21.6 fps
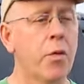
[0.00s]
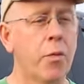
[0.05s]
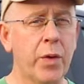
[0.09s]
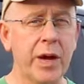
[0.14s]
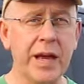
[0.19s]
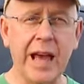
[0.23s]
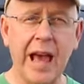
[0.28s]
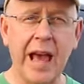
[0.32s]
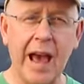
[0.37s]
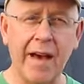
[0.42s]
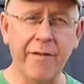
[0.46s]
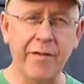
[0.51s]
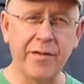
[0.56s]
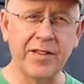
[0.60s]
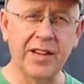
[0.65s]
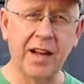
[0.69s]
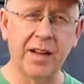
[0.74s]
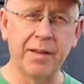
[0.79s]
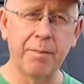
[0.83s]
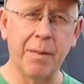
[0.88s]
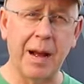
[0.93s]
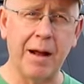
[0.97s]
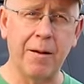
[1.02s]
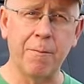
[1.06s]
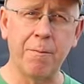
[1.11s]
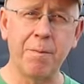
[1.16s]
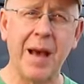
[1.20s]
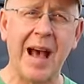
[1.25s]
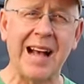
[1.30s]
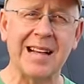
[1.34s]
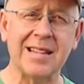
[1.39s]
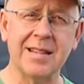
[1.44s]
We have done mountain
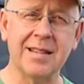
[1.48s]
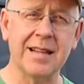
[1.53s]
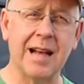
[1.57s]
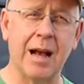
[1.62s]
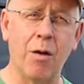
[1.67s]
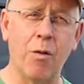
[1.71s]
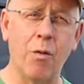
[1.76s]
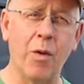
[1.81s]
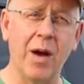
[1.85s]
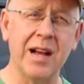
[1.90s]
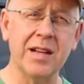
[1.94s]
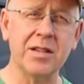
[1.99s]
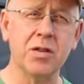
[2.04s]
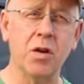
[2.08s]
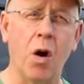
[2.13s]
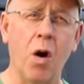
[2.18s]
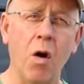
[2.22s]
passes out west